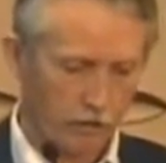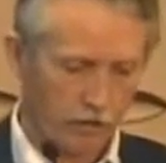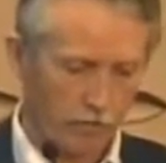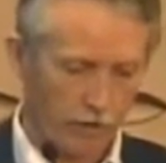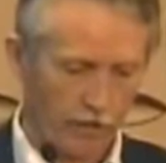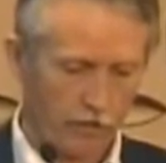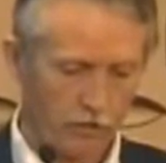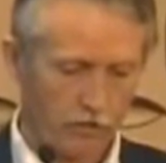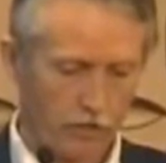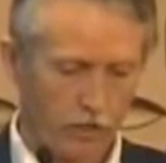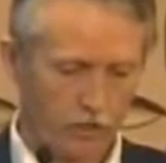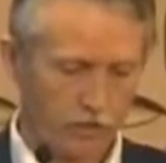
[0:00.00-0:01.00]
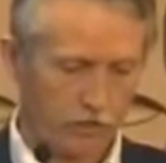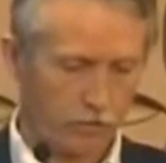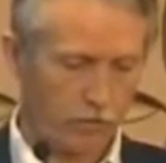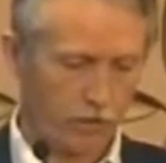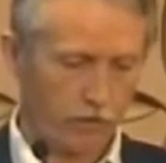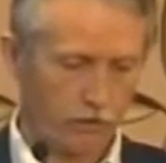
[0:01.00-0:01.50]
The maintenance cost is
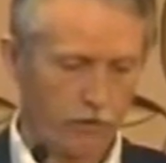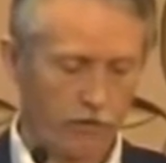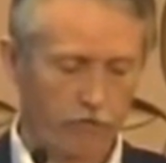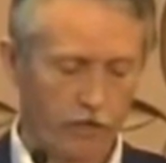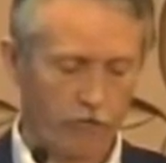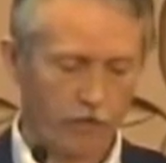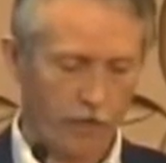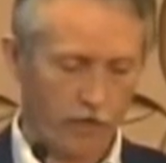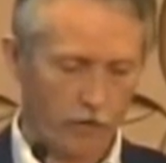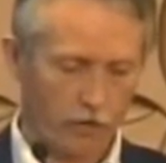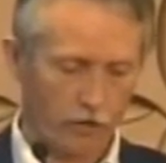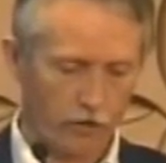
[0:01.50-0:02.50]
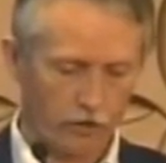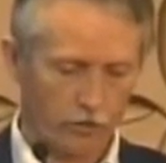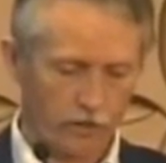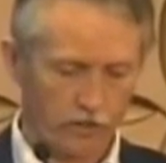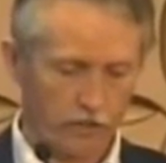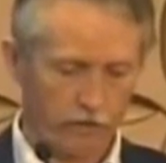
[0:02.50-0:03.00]
$1.35 an hour, and you're
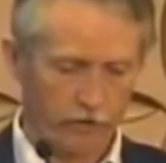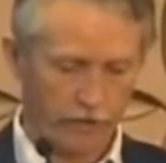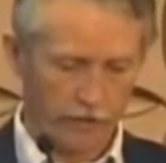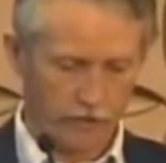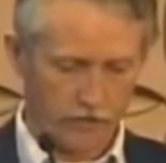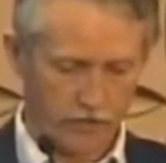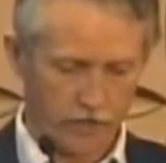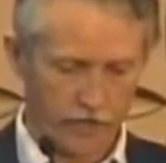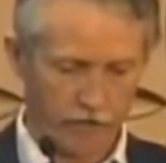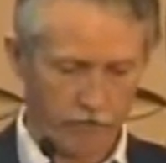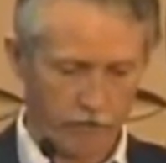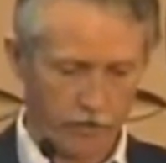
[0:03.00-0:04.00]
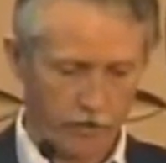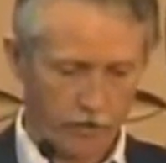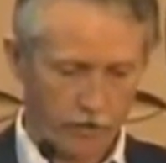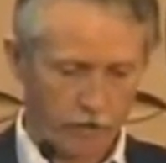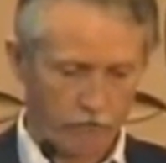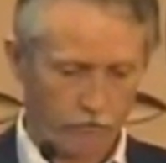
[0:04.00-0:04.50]
receiving an incentive
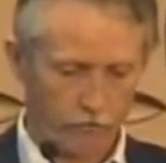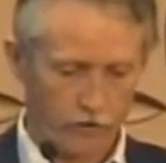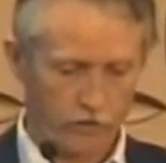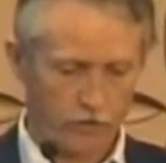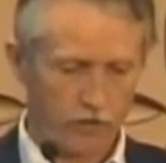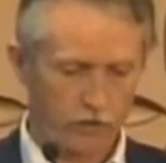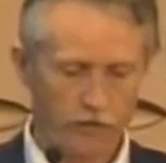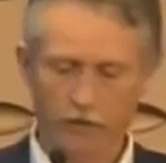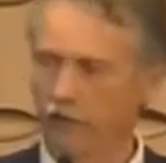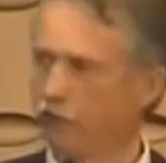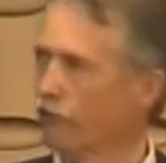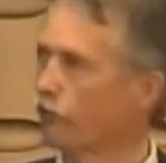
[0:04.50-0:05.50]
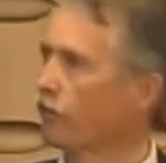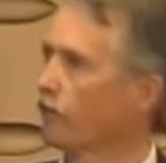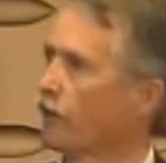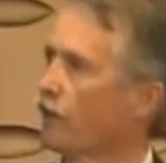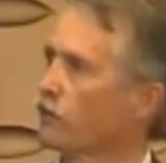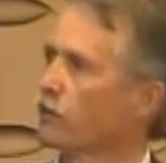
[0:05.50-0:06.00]
from the utility of
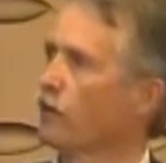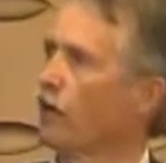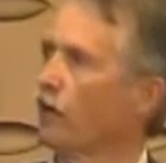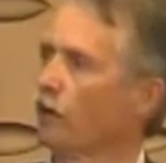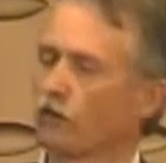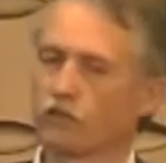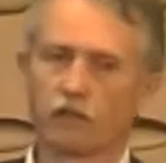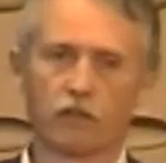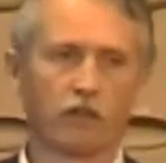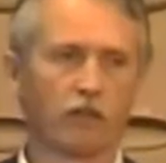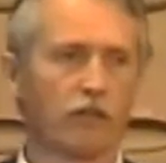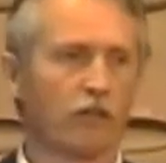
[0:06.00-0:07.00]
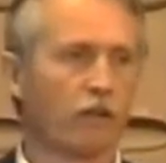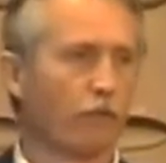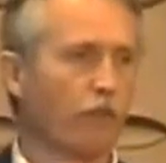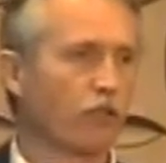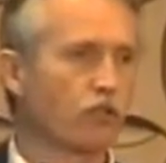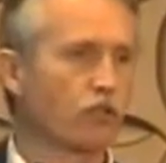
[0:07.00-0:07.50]
$50,000.
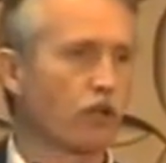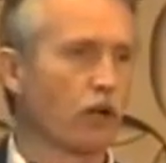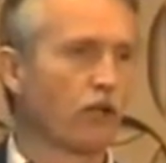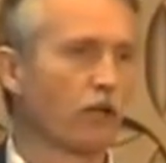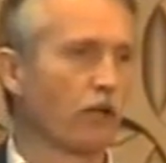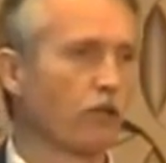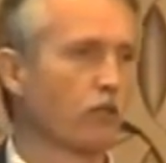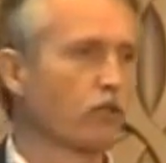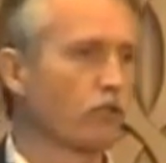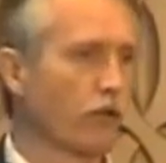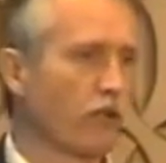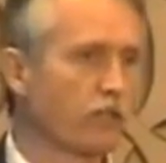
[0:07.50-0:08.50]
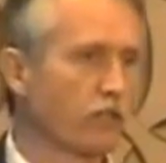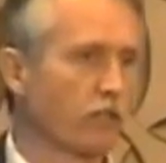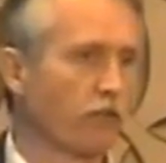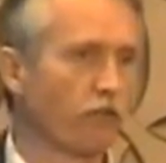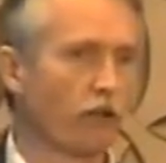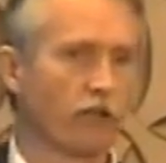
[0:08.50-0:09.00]
This chart demonstrates
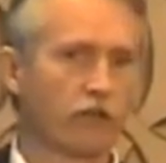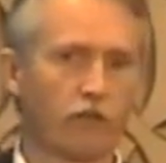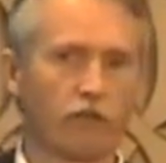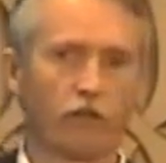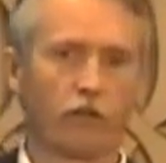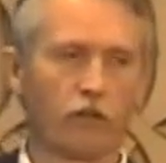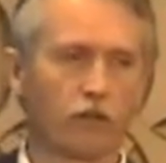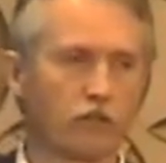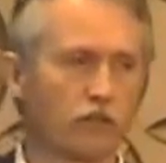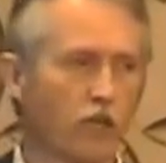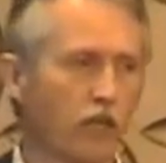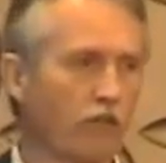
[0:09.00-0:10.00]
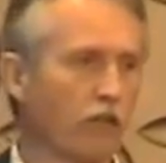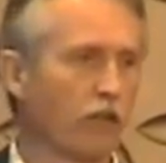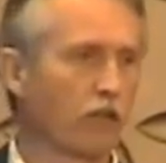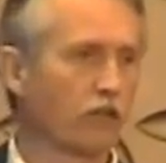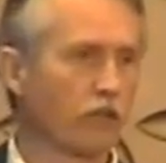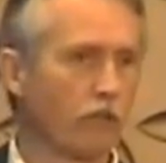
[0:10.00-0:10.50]
the
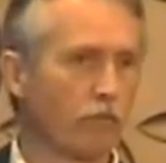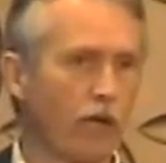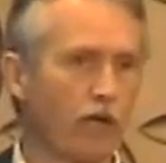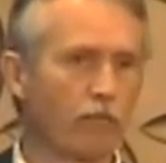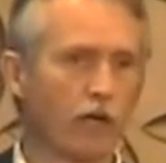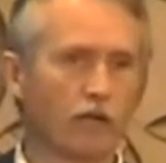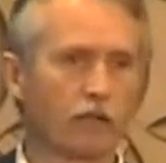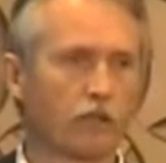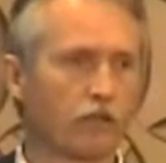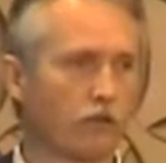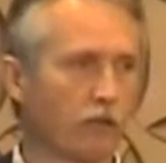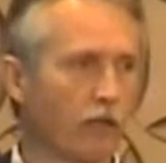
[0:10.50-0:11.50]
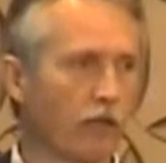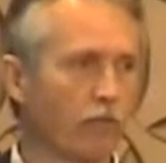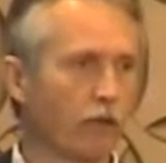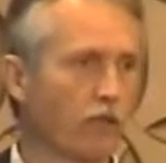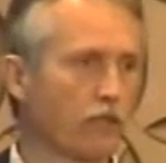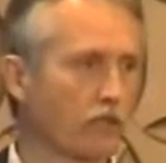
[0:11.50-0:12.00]
savings and the payback that you get
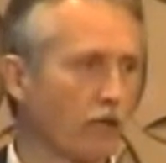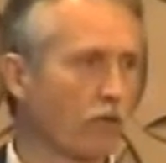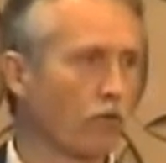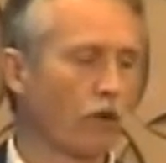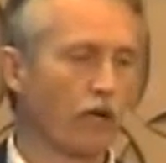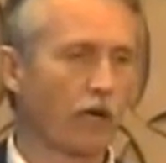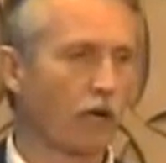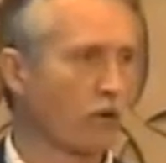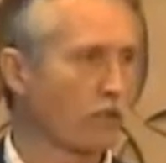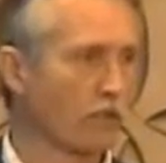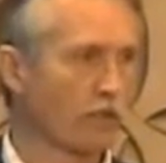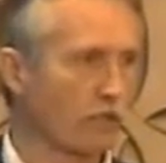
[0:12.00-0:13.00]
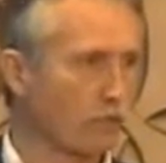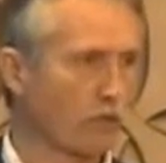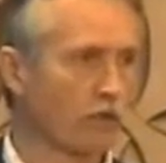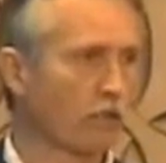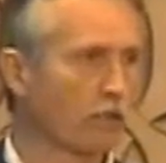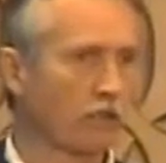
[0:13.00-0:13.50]
based on run hours, and this
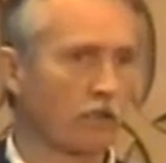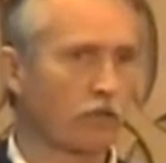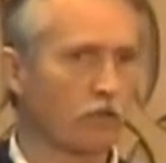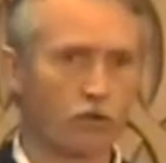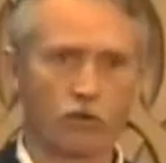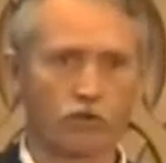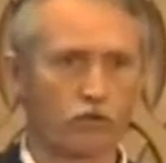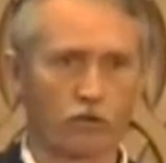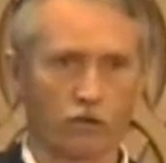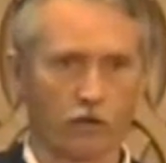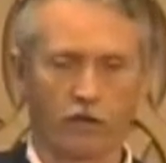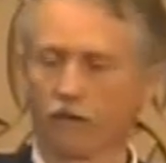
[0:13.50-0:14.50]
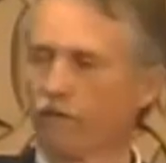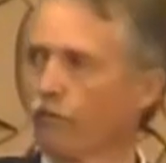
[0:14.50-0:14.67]
really tells the whole story.